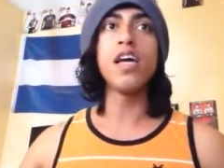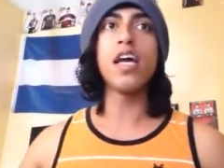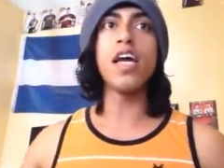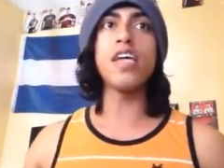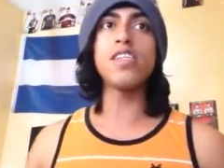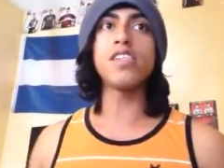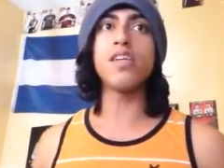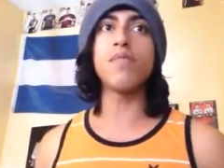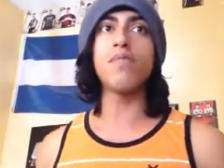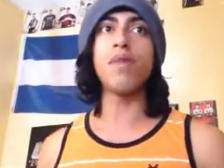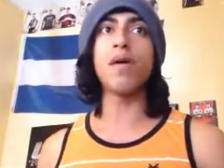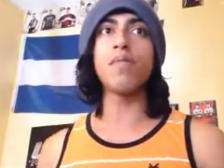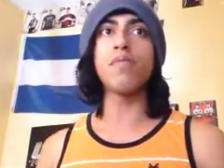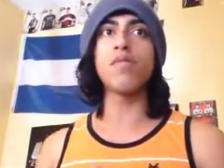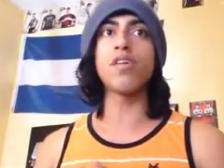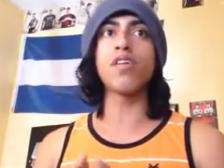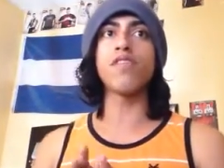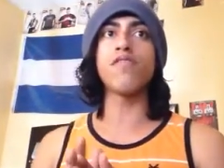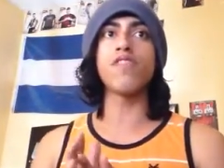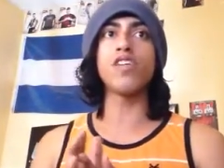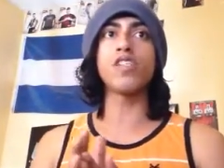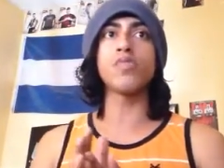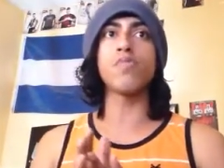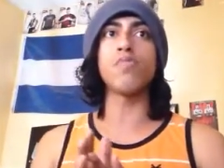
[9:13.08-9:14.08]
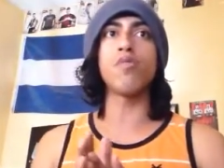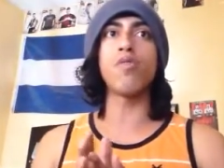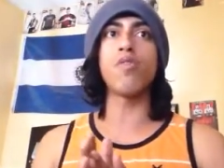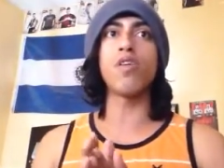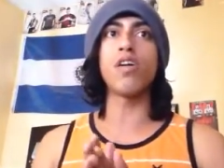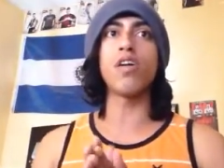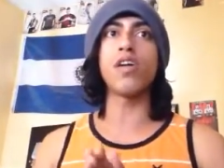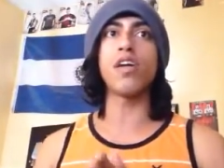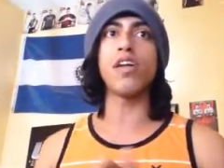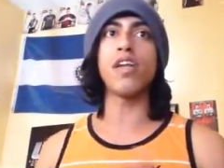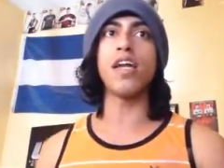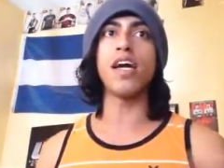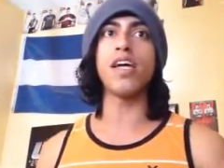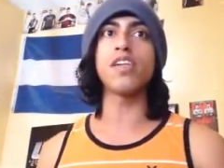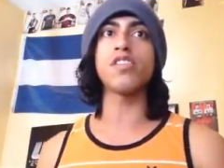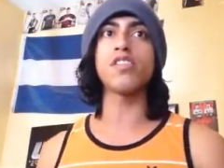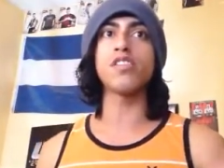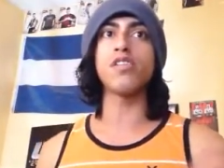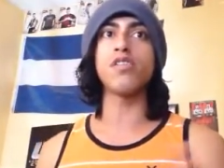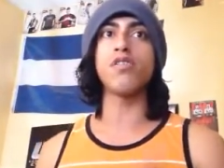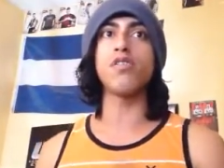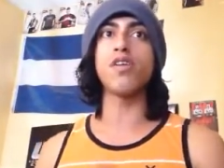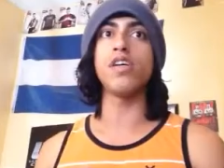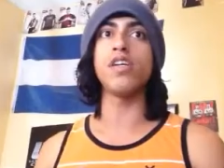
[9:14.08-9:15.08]
As a member of its board,
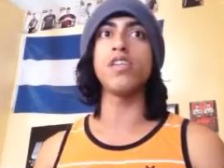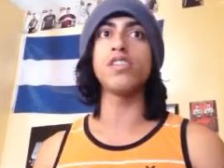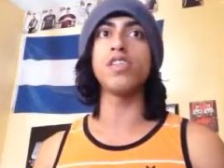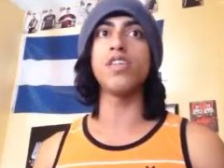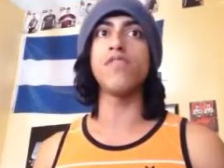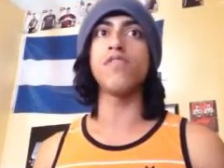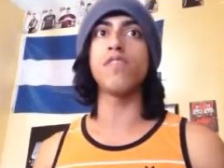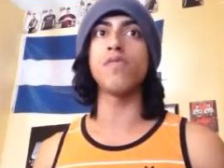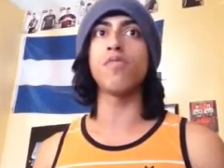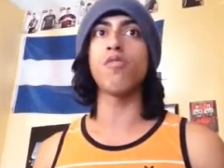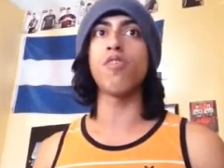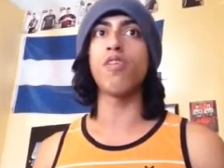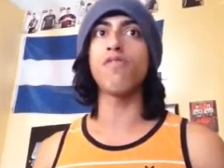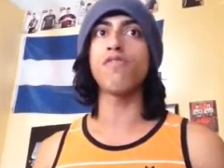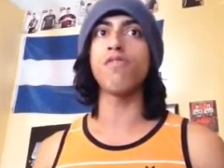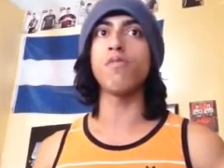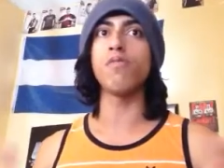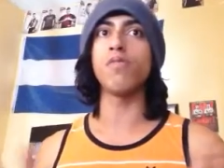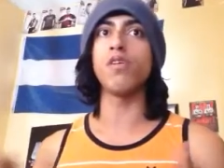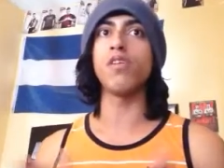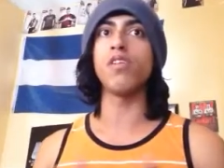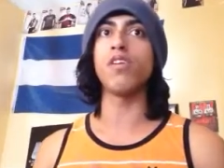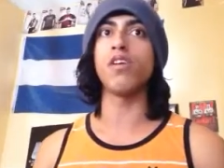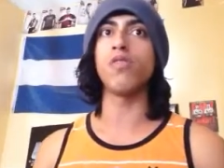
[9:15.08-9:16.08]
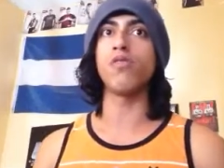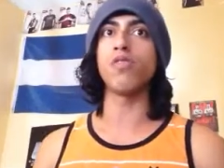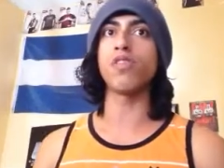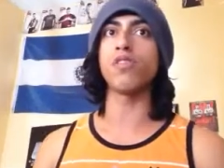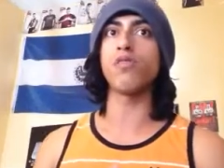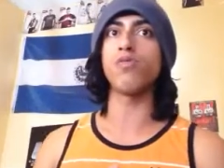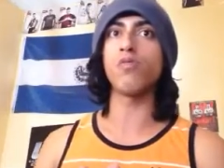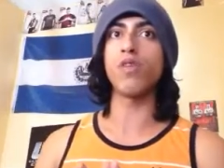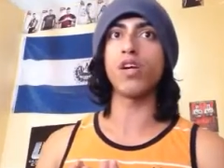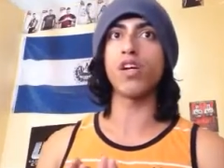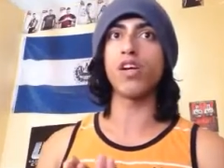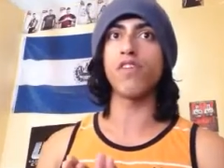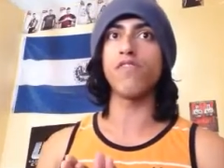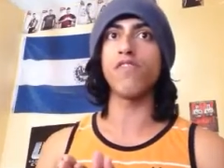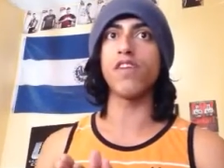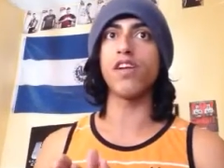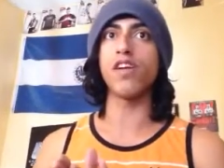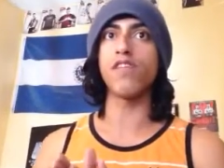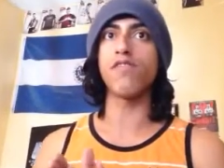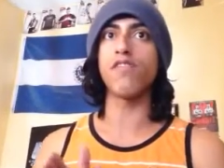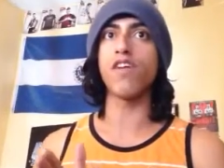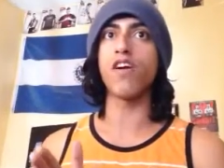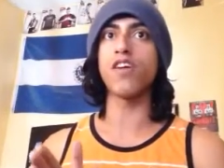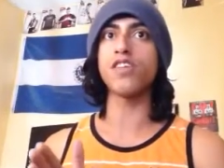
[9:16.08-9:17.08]
Inazu is even more familiar with the work of
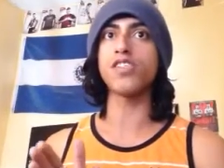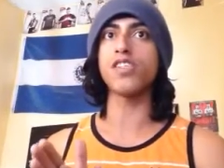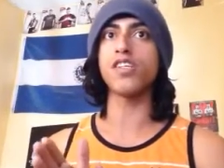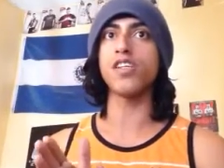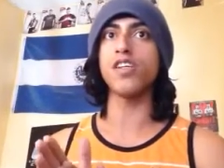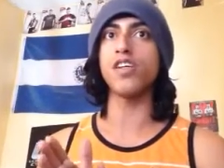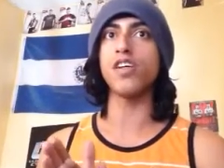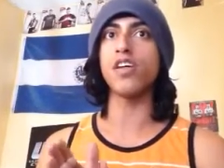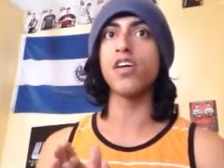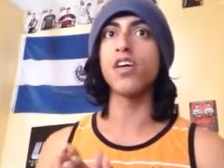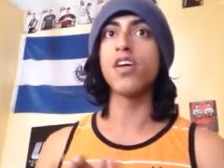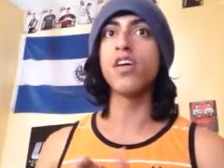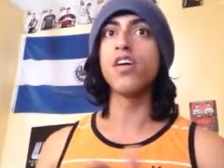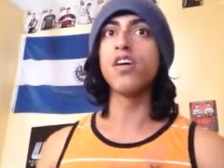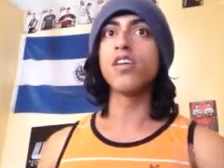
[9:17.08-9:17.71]
InterVarsity.